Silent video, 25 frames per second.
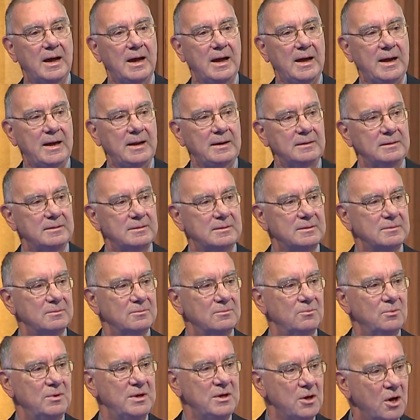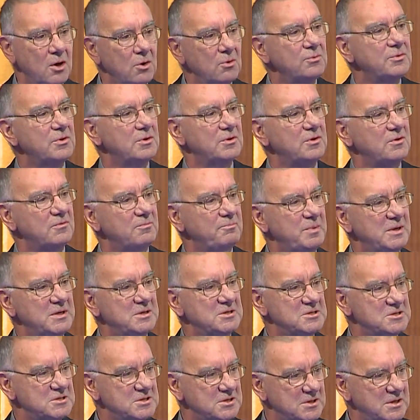And we know that there have been
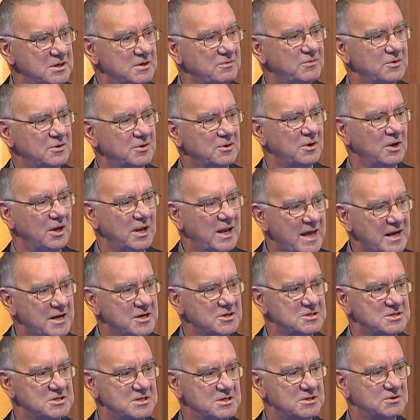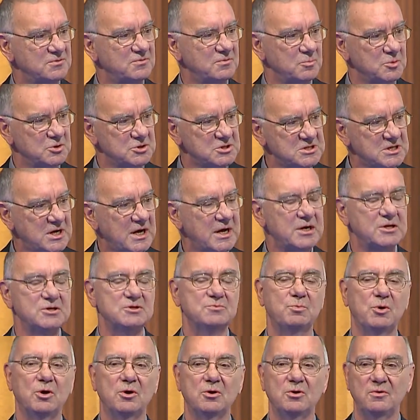significant legacies from a science
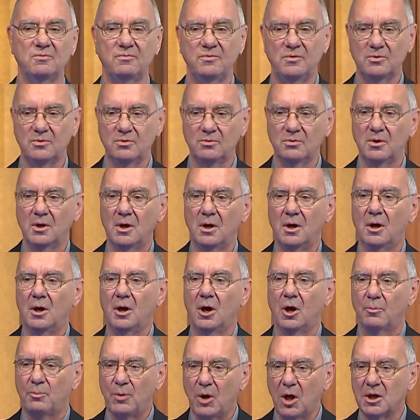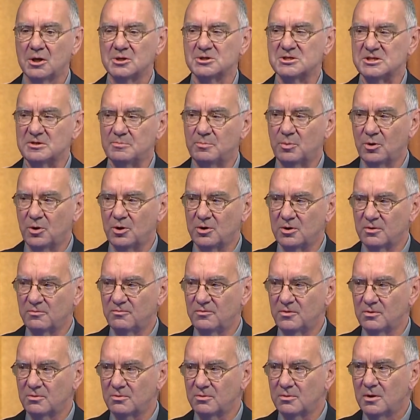point of view, a policy point of
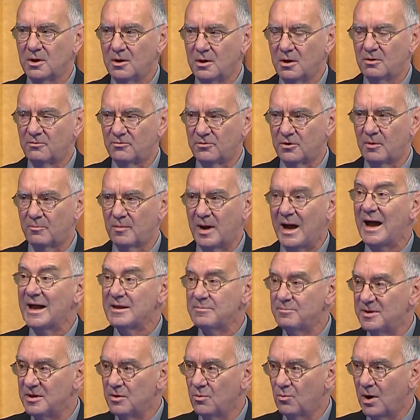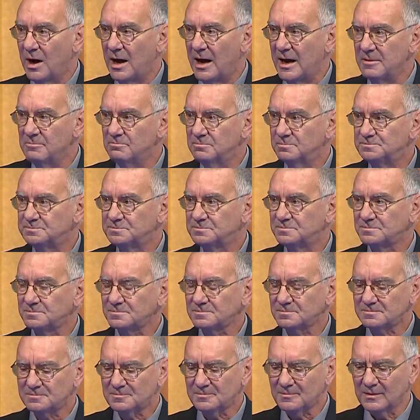view, from IPY.
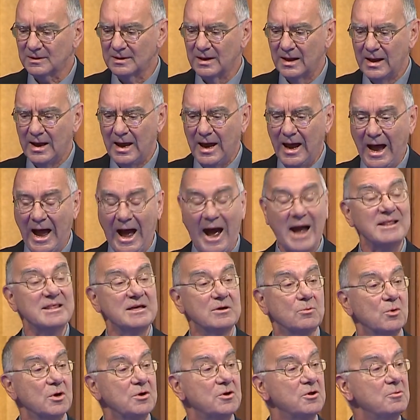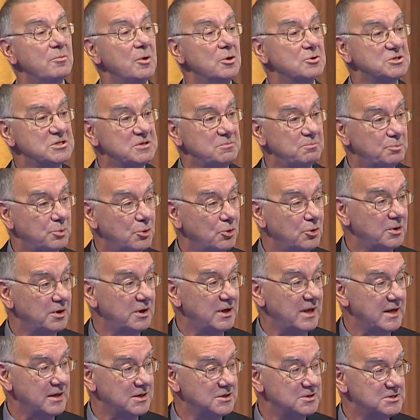I think one of the most important
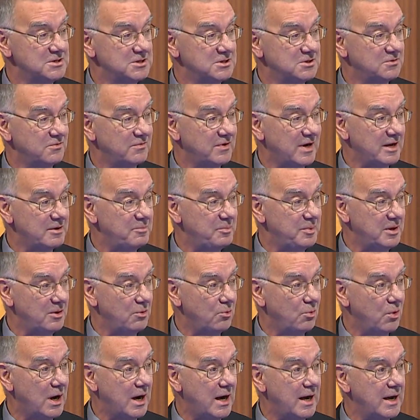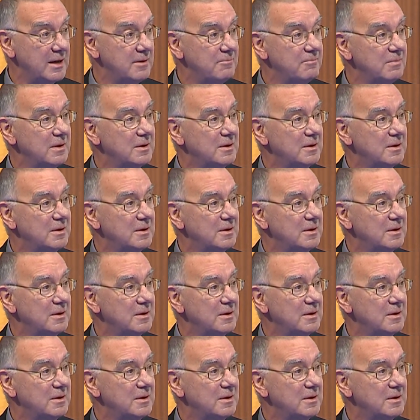legacies of IPY